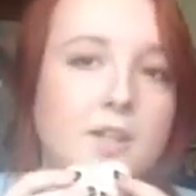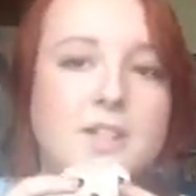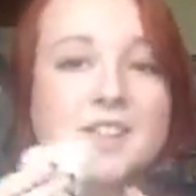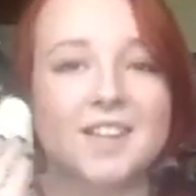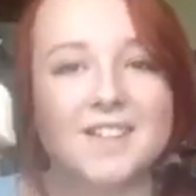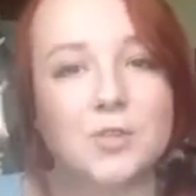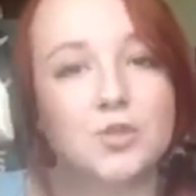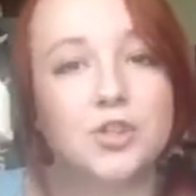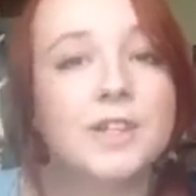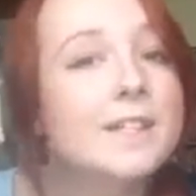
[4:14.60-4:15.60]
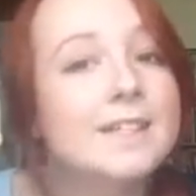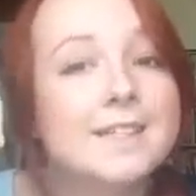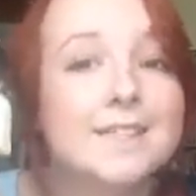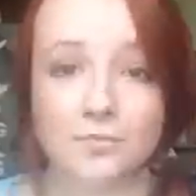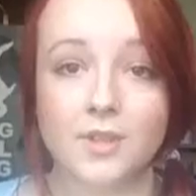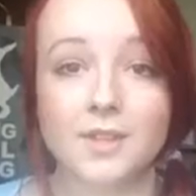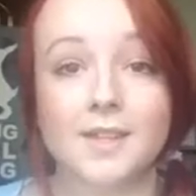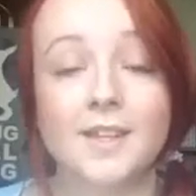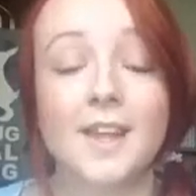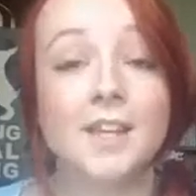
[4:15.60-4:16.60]
it's a nice little treat.
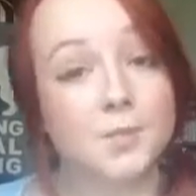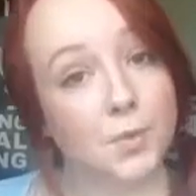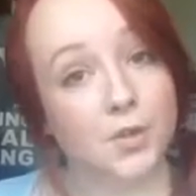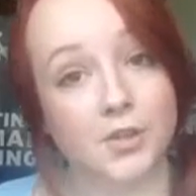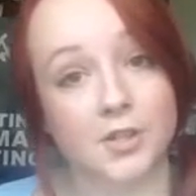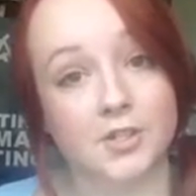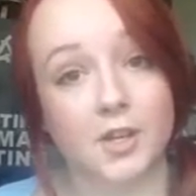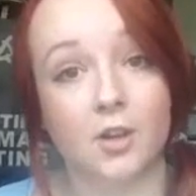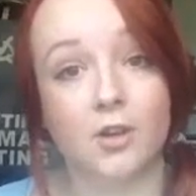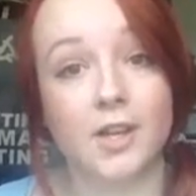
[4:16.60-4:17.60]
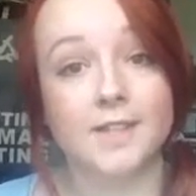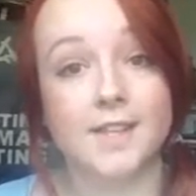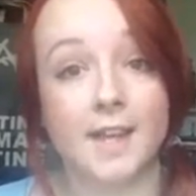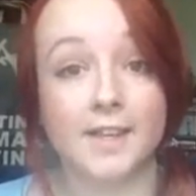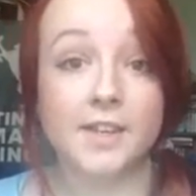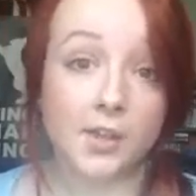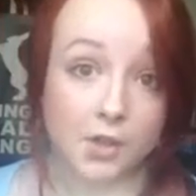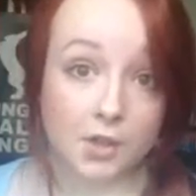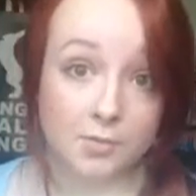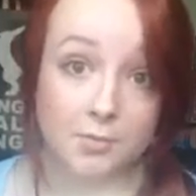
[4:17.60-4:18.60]
The next product I got is
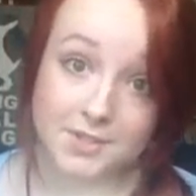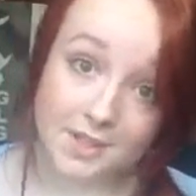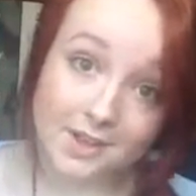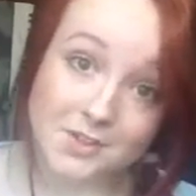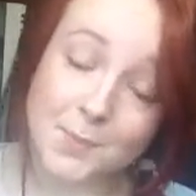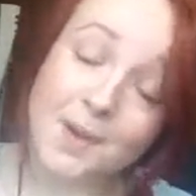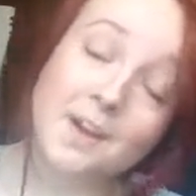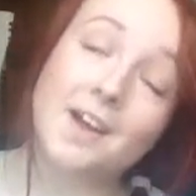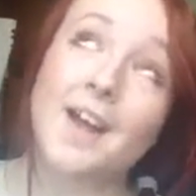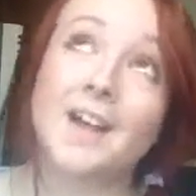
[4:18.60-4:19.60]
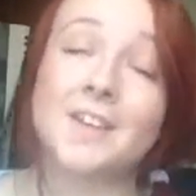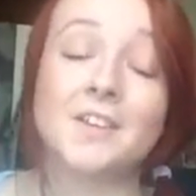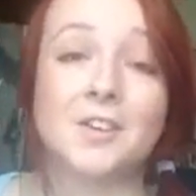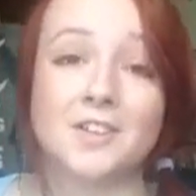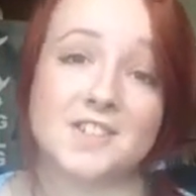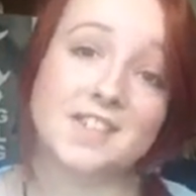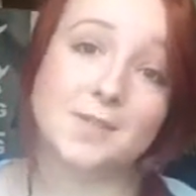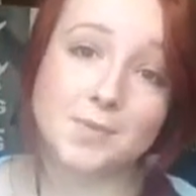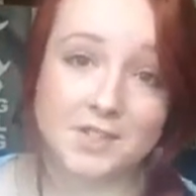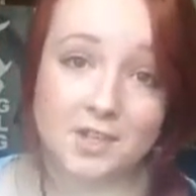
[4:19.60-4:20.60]
another massage bar, and I know I said I
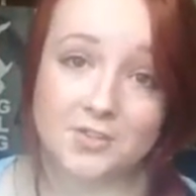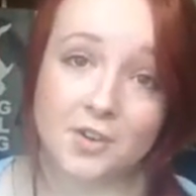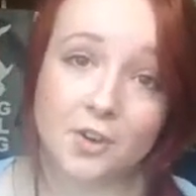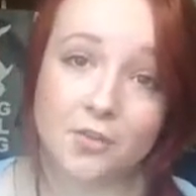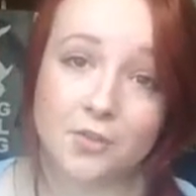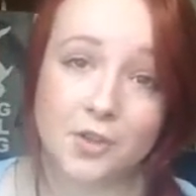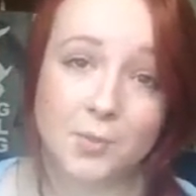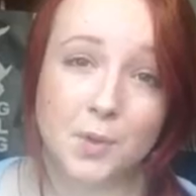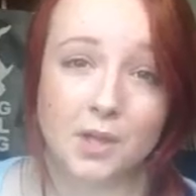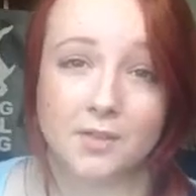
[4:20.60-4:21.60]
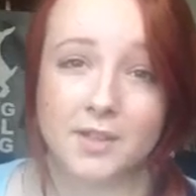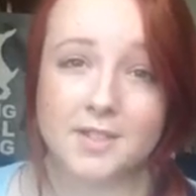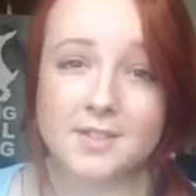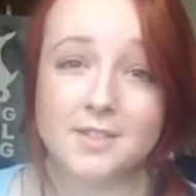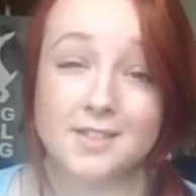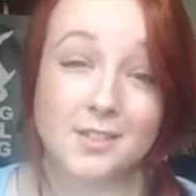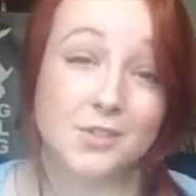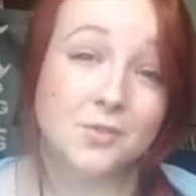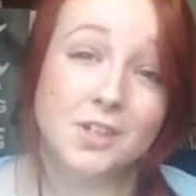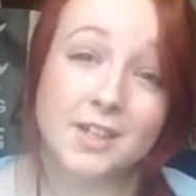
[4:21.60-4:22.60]
didn't massage very often, but this just
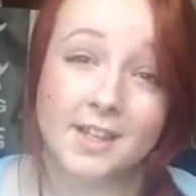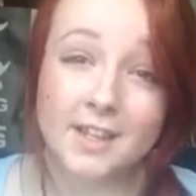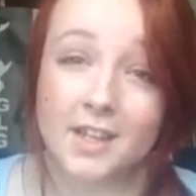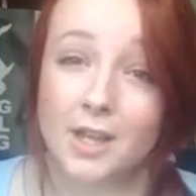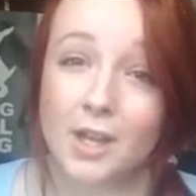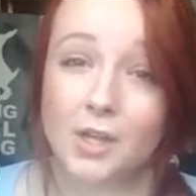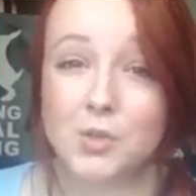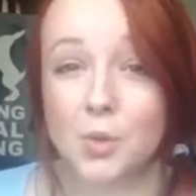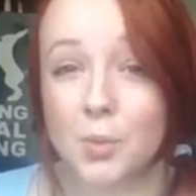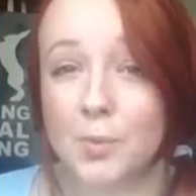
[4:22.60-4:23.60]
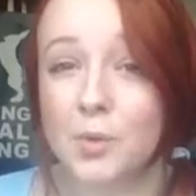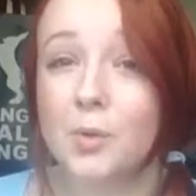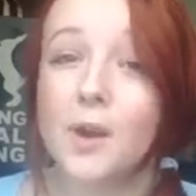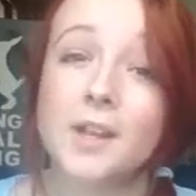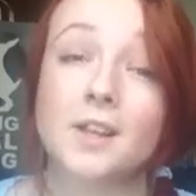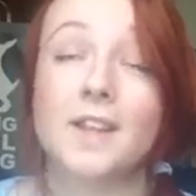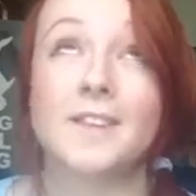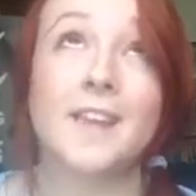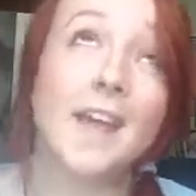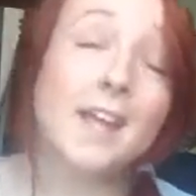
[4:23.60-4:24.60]
looked really adorable, and I like
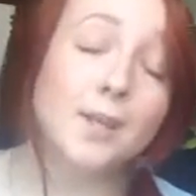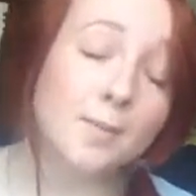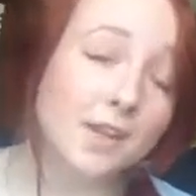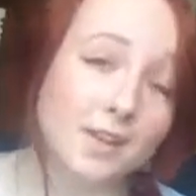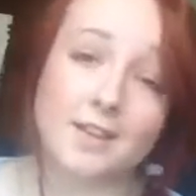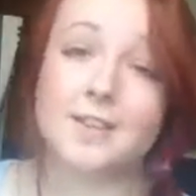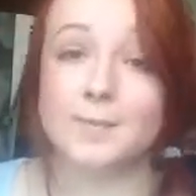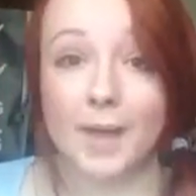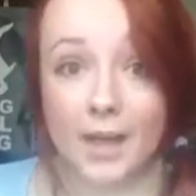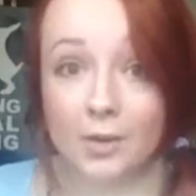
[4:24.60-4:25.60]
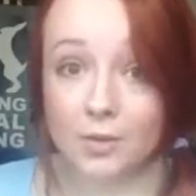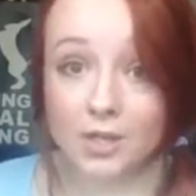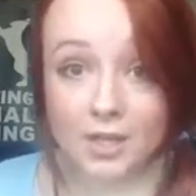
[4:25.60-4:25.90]
the name and I like the smell,